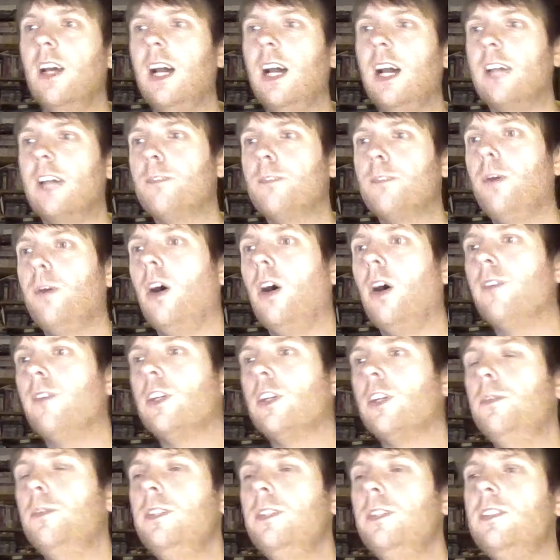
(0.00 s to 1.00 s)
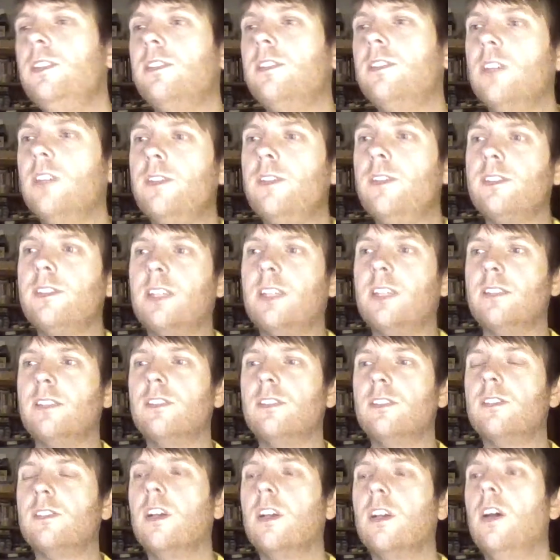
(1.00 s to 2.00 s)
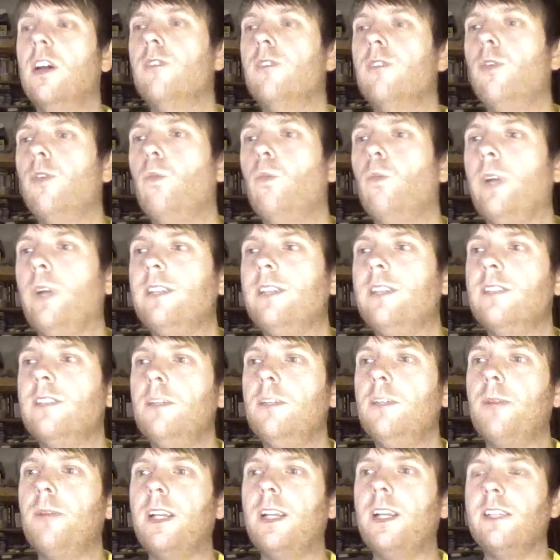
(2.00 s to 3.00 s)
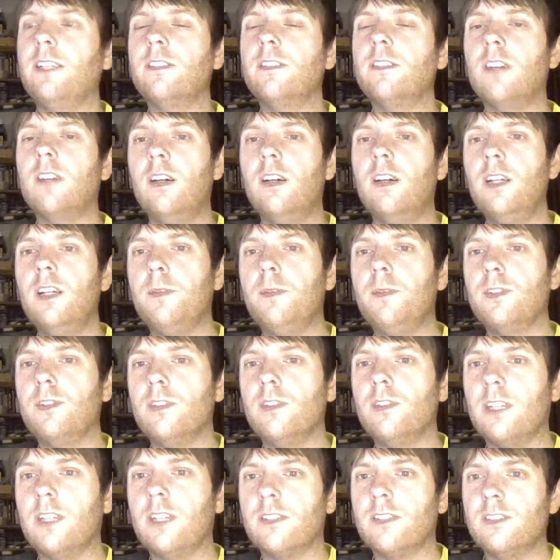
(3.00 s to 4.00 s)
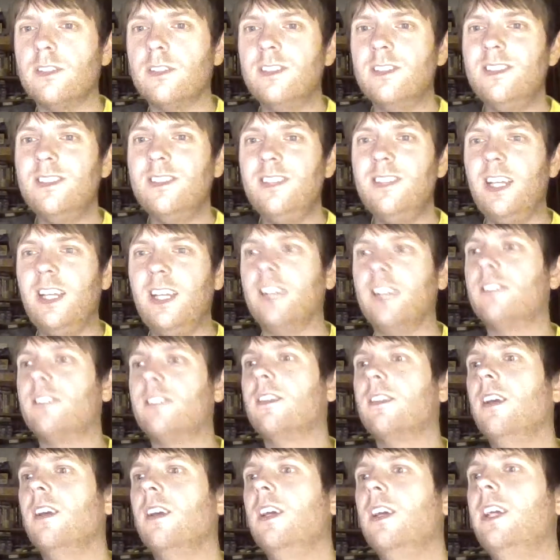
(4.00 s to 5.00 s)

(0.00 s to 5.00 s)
as part of a community service sentence for wasting police time in 2006?